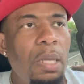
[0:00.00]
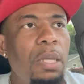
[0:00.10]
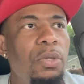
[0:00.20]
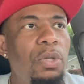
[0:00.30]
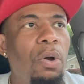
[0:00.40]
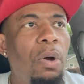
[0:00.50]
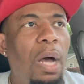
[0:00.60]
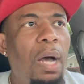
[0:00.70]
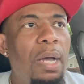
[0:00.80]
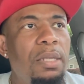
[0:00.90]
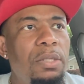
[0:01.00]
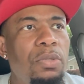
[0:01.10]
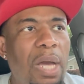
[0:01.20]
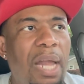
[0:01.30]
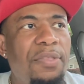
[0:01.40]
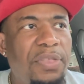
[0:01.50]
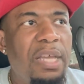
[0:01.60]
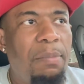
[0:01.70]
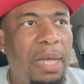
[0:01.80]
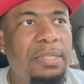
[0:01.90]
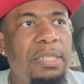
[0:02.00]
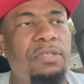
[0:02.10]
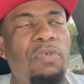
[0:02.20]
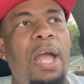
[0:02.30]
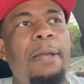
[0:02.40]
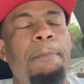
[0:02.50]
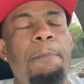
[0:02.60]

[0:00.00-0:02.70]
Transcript: you know, you got to think about this, right?